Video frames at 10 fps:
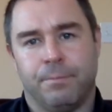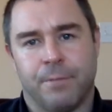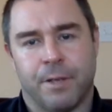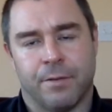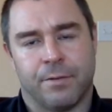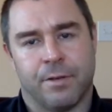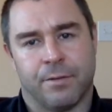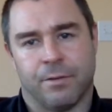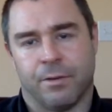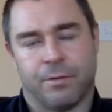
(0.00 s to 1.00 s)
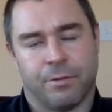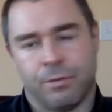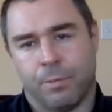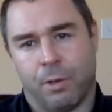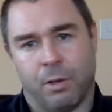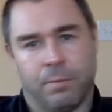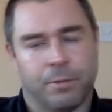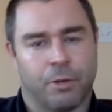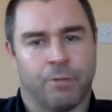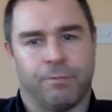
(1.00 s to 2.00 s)
is the two ball
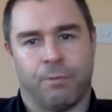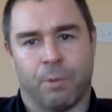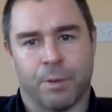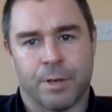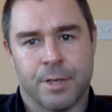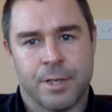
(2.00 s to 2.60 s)
going forward,